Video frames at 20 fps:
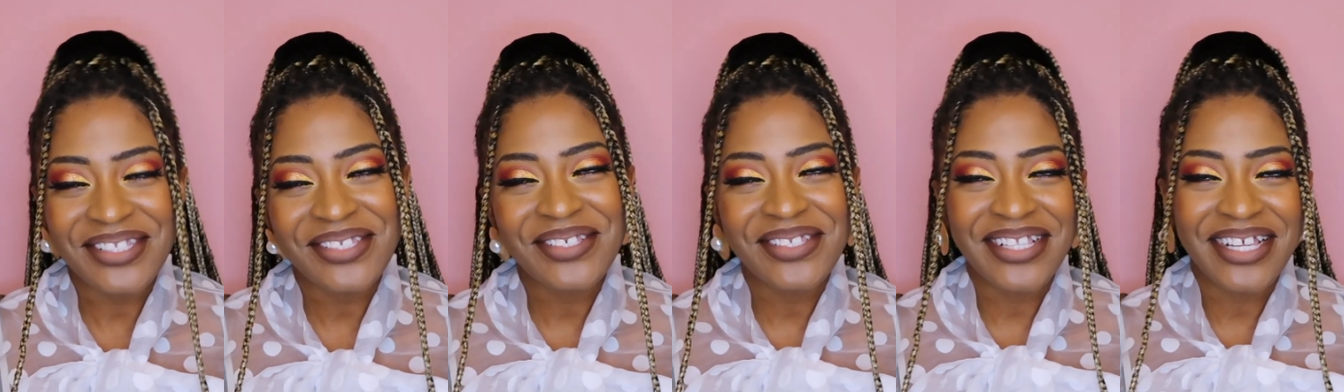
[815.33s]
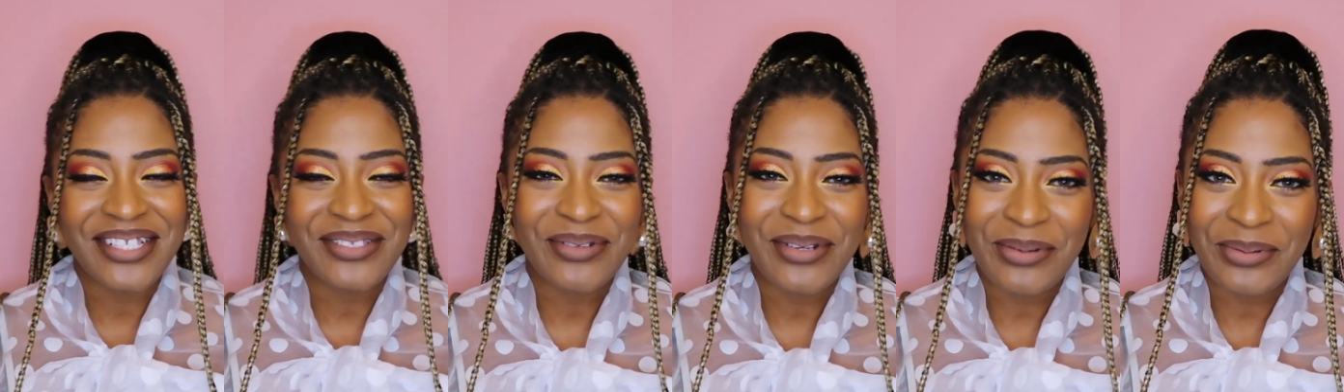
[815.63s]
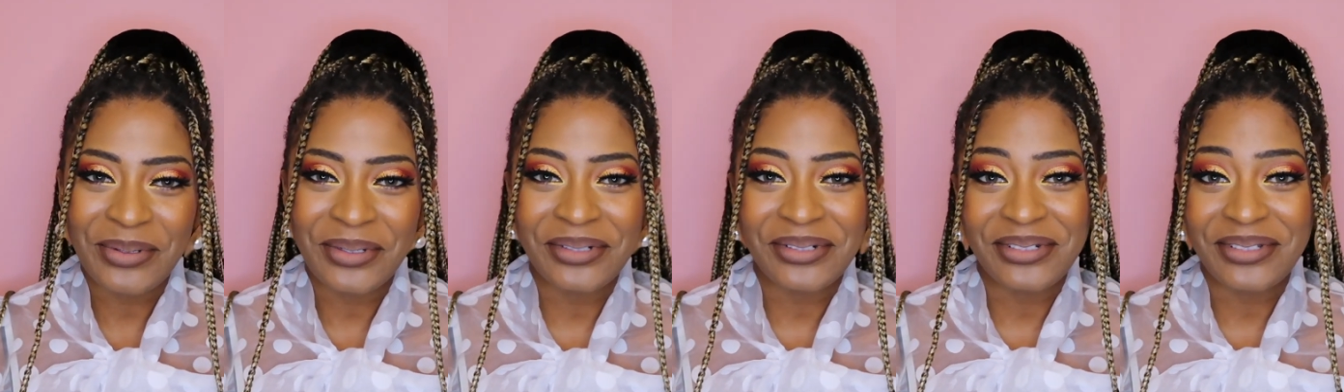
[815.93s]
So that's what
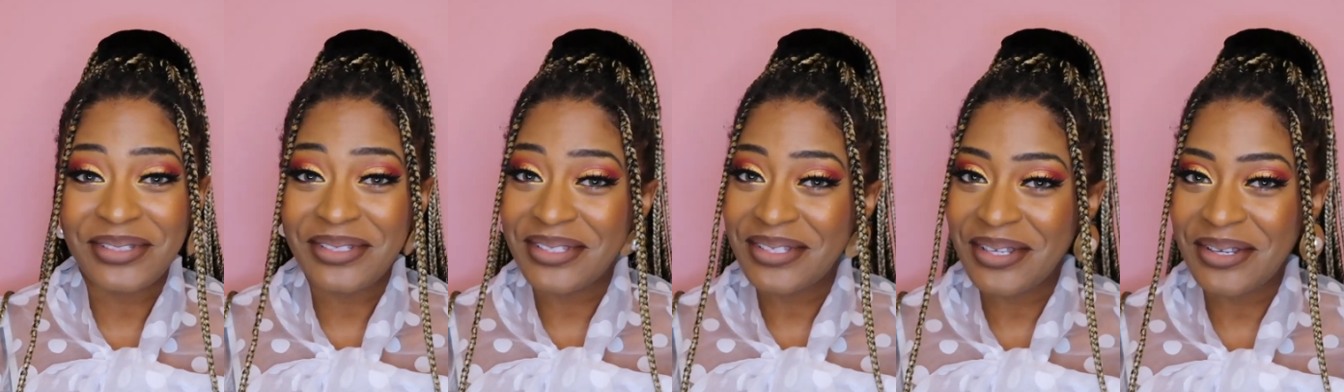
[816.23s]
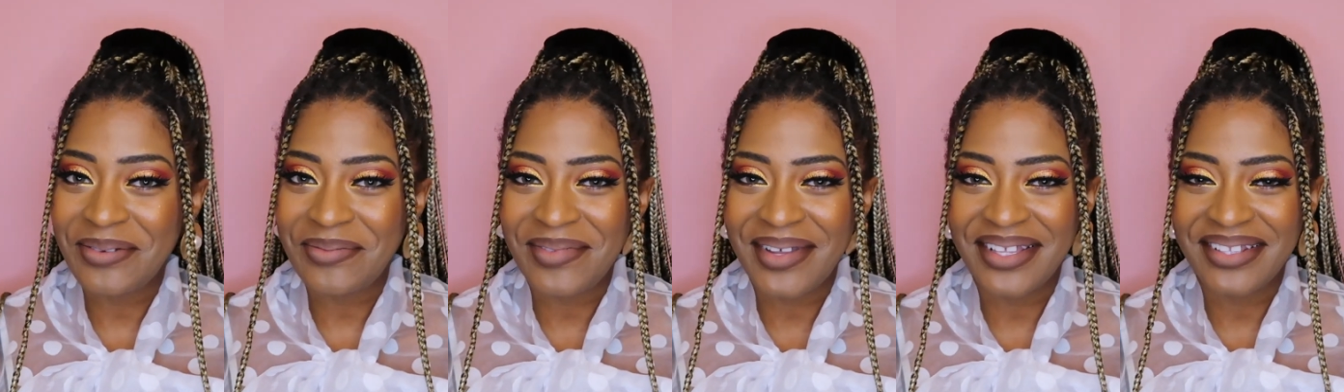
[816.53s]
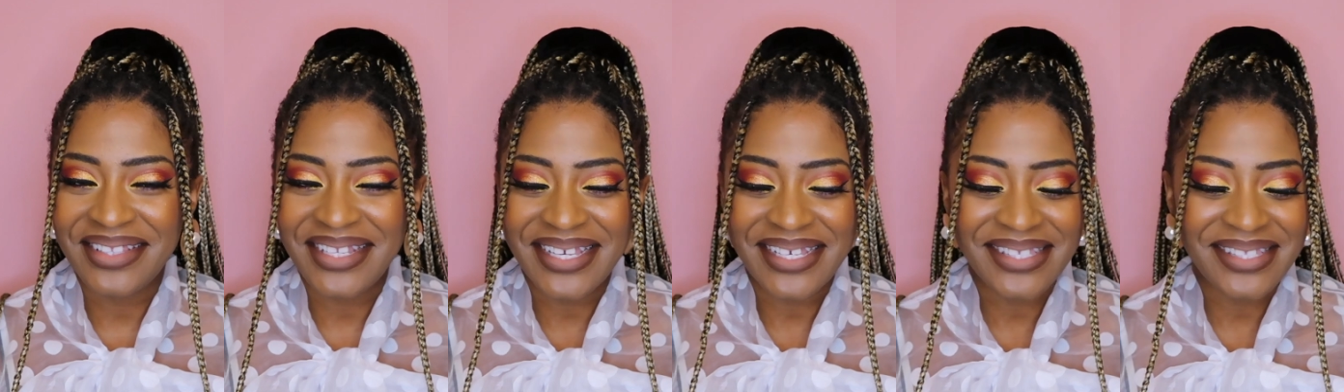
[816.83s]
we're going to talk
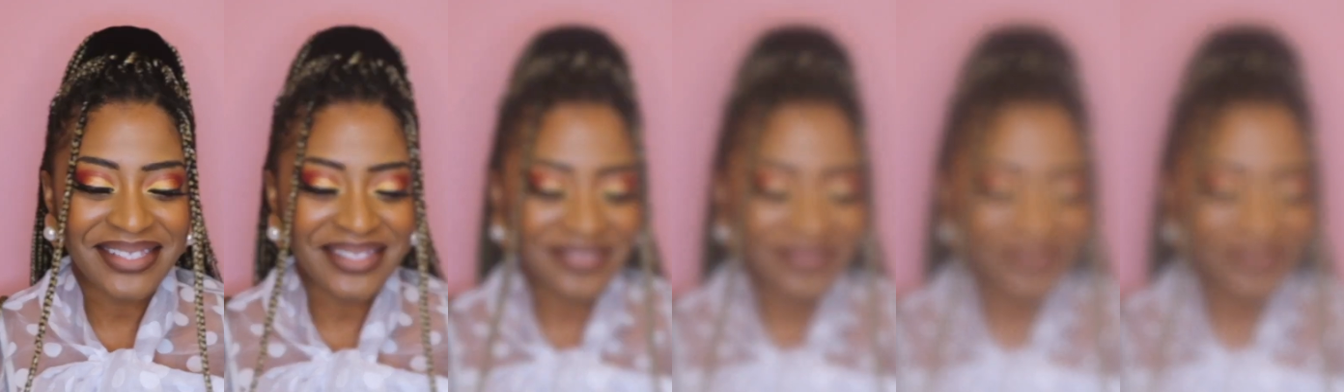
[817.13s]
about next.